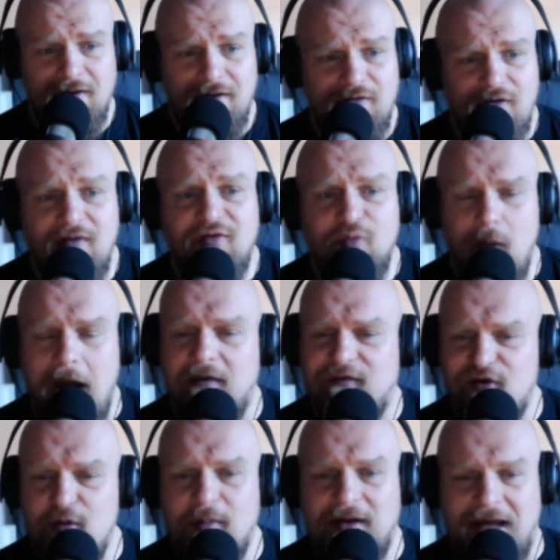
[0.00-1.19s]
Since when have
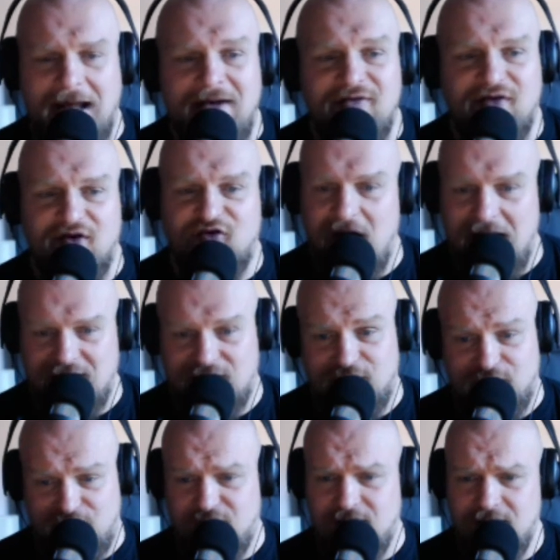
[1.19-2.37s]
you been into
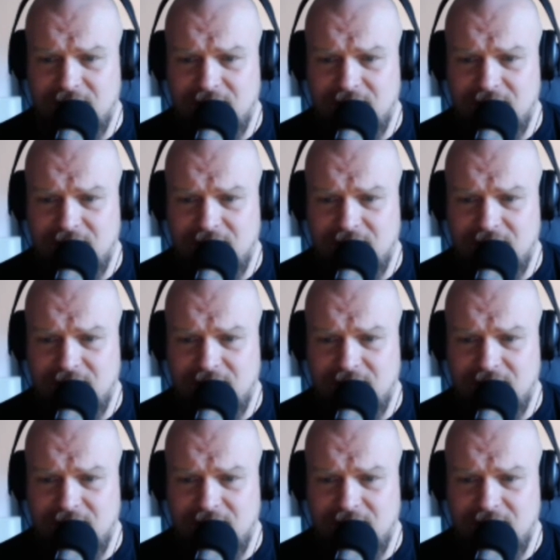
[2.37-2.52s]
tractors?